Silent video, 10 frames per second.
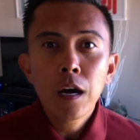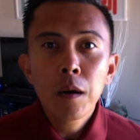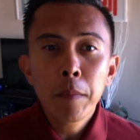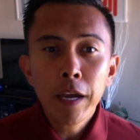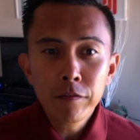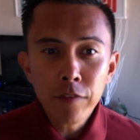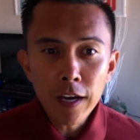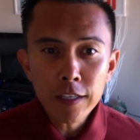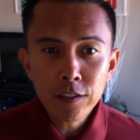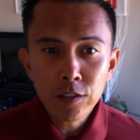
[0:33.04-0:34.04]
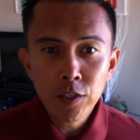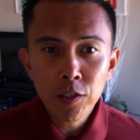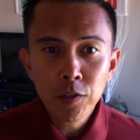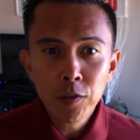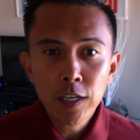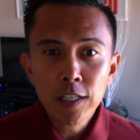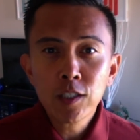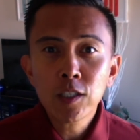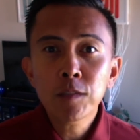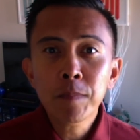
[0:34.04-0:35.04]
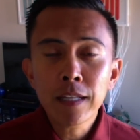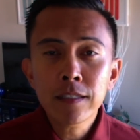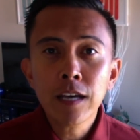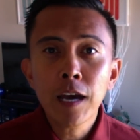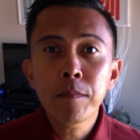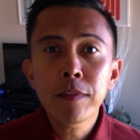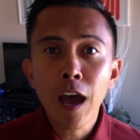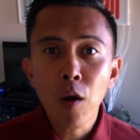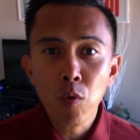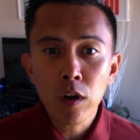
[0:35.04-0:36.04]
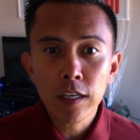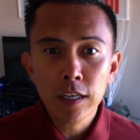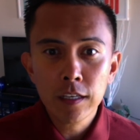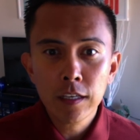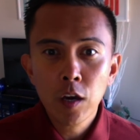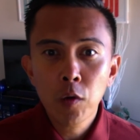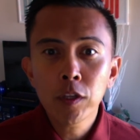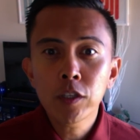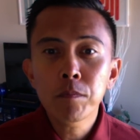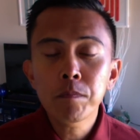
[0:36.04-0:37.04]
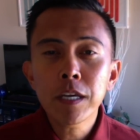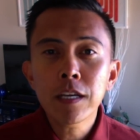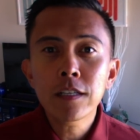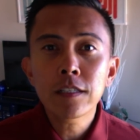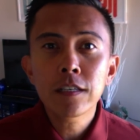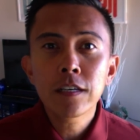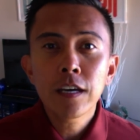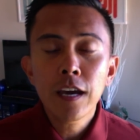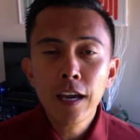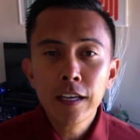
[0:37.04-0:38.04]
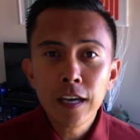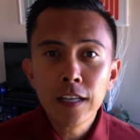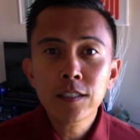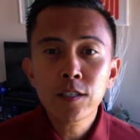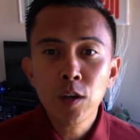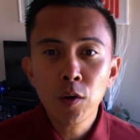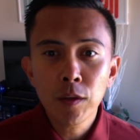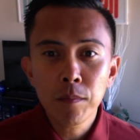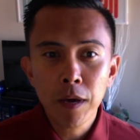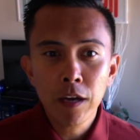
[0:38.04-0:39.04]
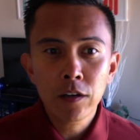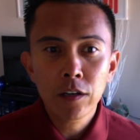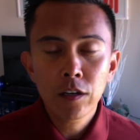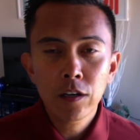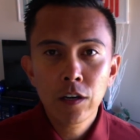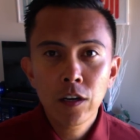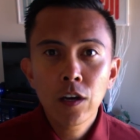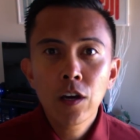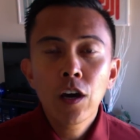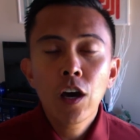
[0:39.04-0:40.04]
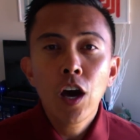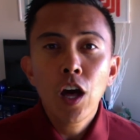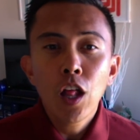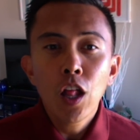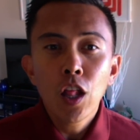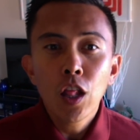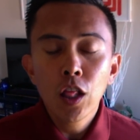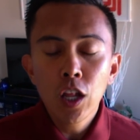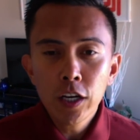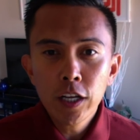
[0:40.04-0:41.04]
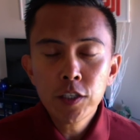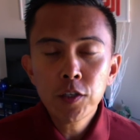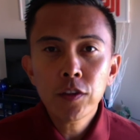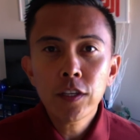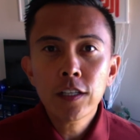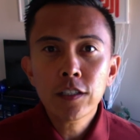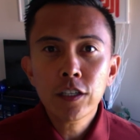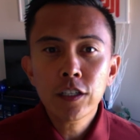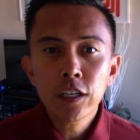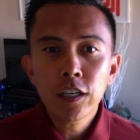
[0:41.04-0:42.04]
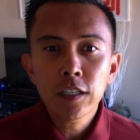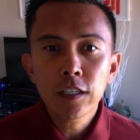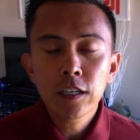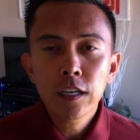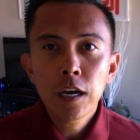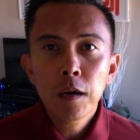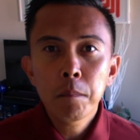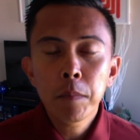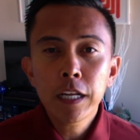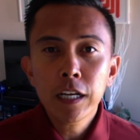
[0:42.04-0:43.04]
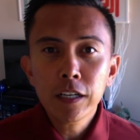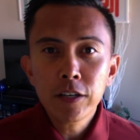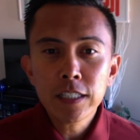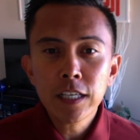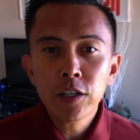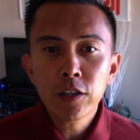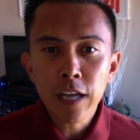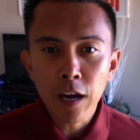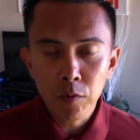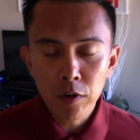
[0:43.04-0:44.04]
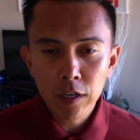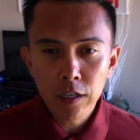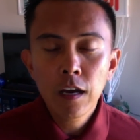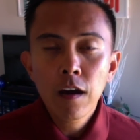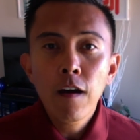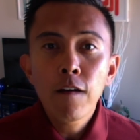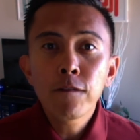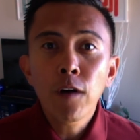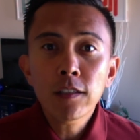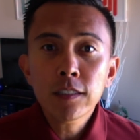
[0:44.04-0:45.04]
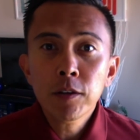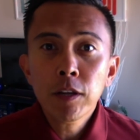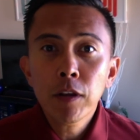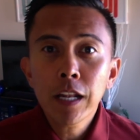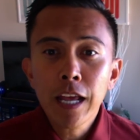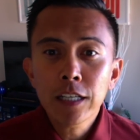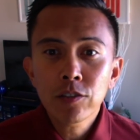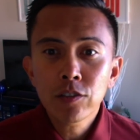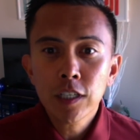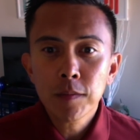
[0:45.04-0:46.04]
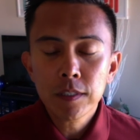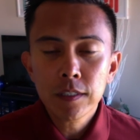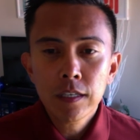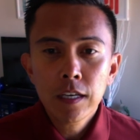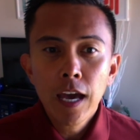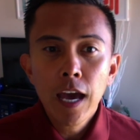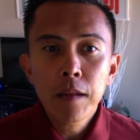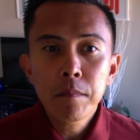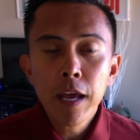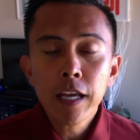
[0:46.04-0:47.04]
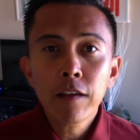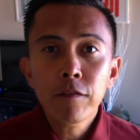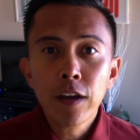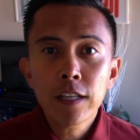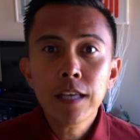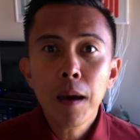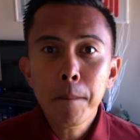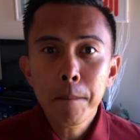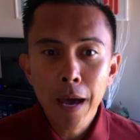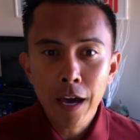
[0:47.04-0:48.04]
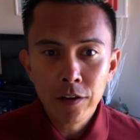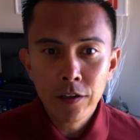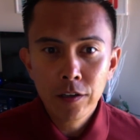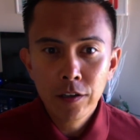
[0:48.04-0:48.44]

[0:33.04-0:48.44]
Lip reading: My advice to you is to spend time networking with your peers and get to know them better. Learning new things are good, but increasing your network, fostering relationships, and making friends matter.